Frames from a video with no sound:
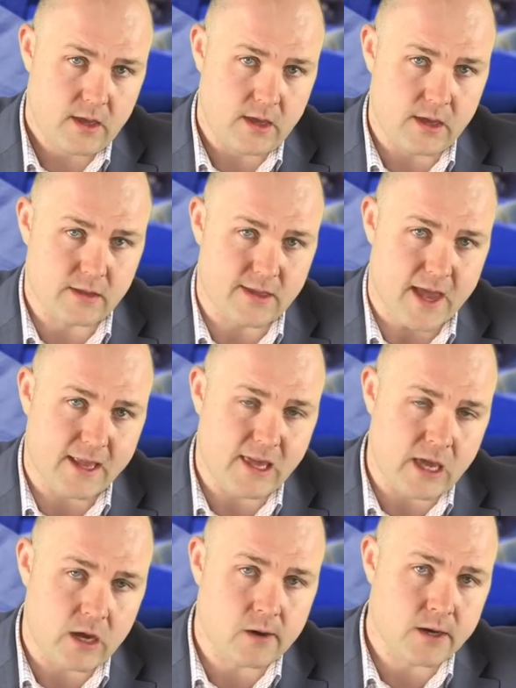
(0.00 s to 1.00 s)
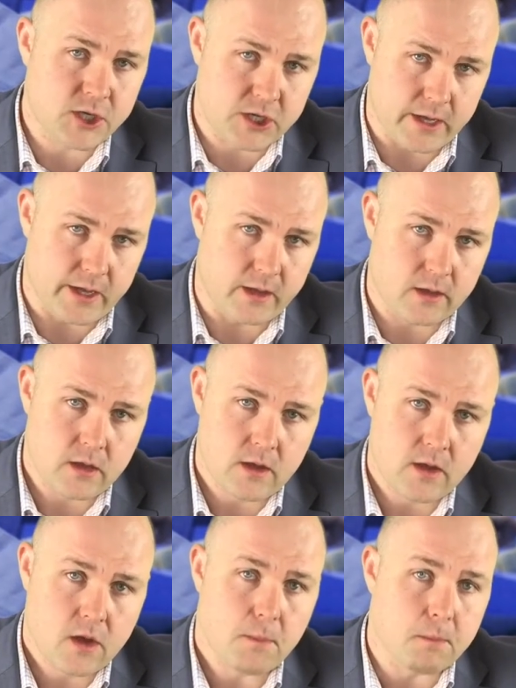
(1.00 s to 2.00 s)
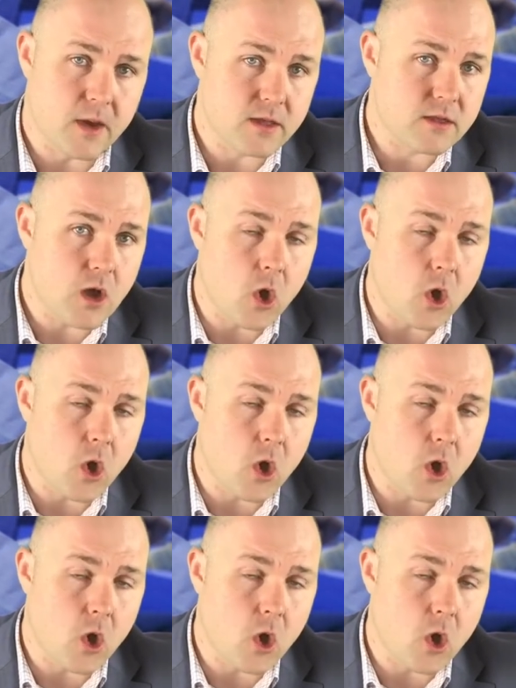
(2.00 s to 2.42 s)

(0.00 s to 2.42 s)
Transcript: is that he or she must